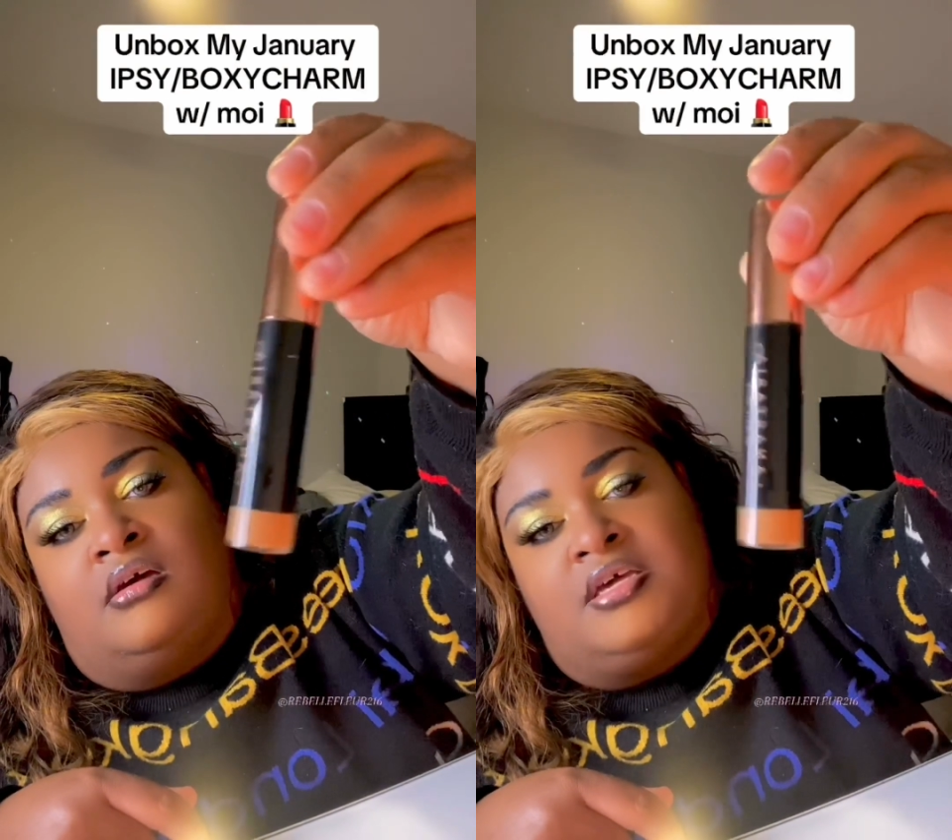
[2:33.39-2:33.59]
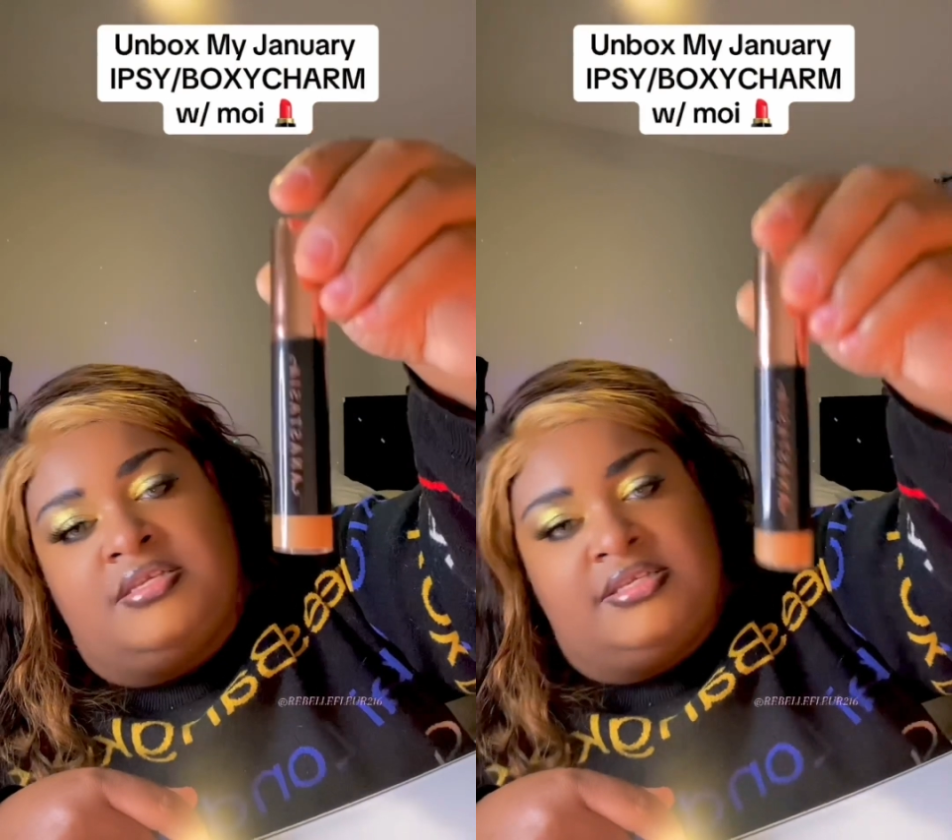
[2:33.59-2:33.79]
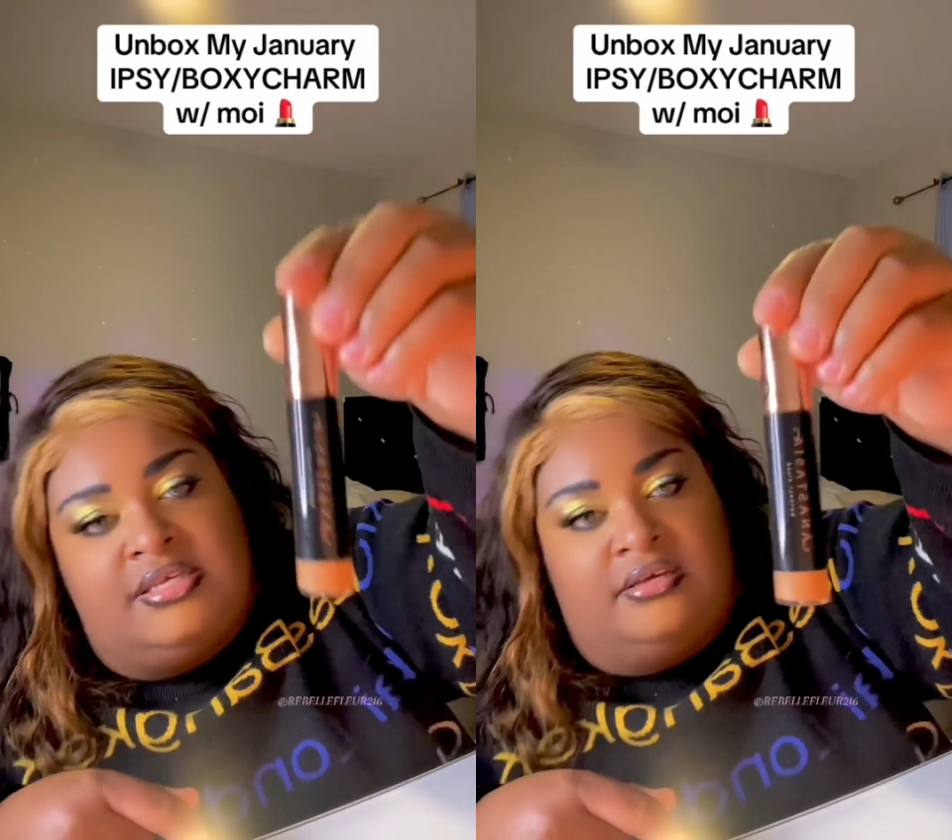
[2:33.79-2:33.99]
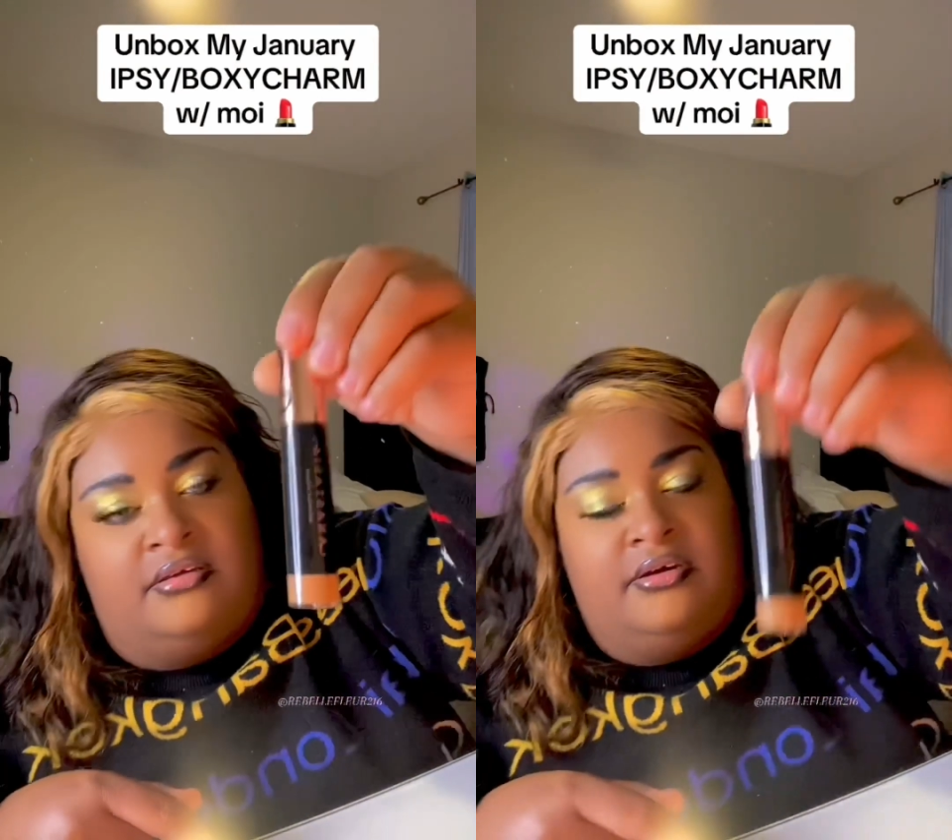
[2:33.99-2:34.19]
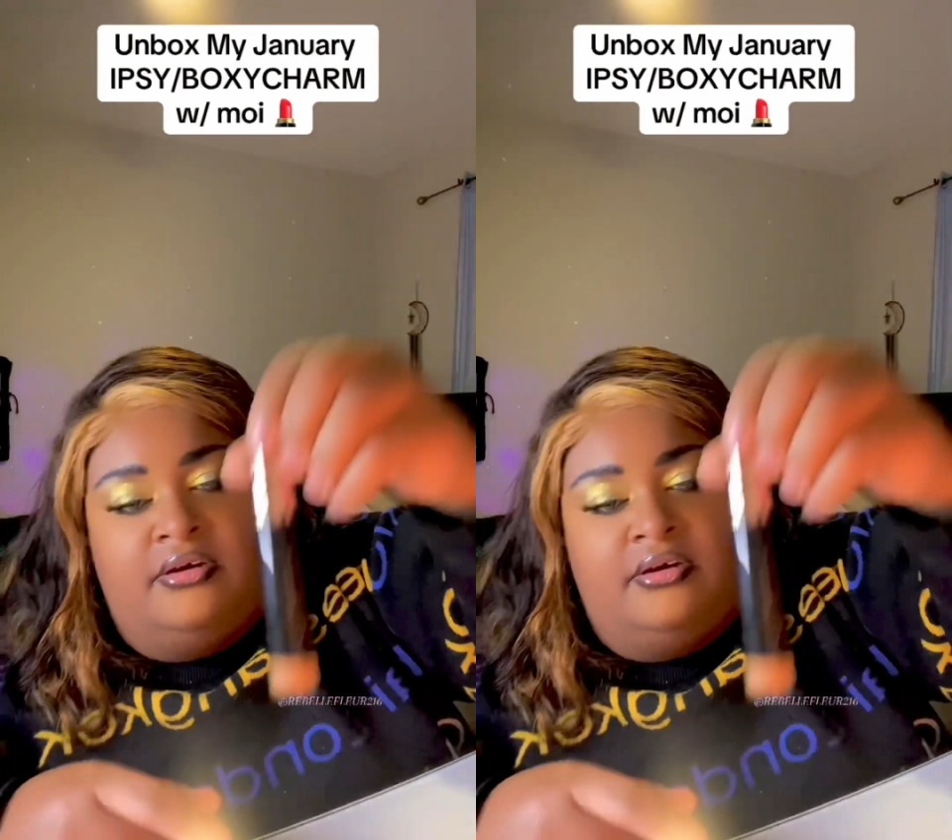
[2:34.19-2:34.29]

concealer.